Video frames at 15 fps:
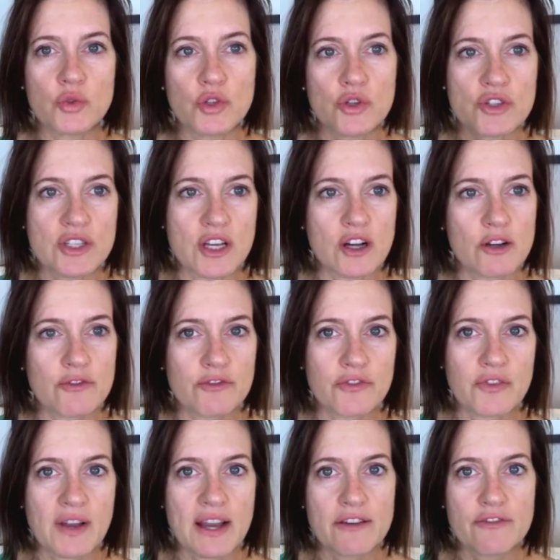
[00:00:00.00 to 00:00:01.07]

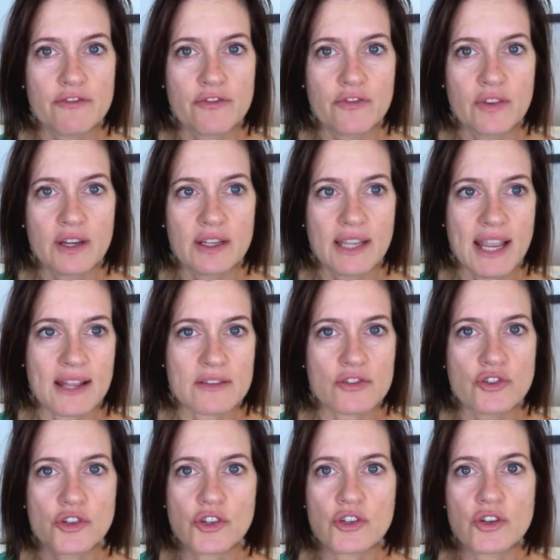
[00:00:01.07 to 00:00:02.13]
yourself have a
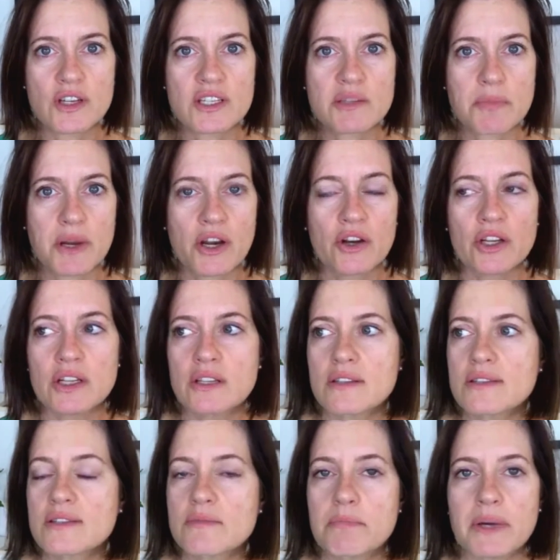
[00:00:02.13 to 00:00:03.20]
cancer
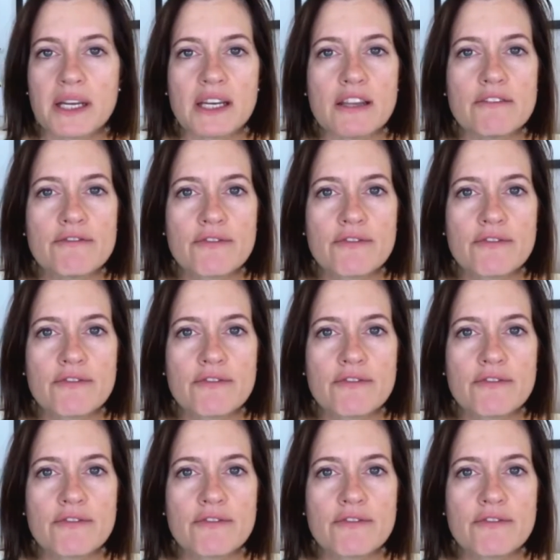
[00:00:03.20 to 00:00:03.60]
experience, but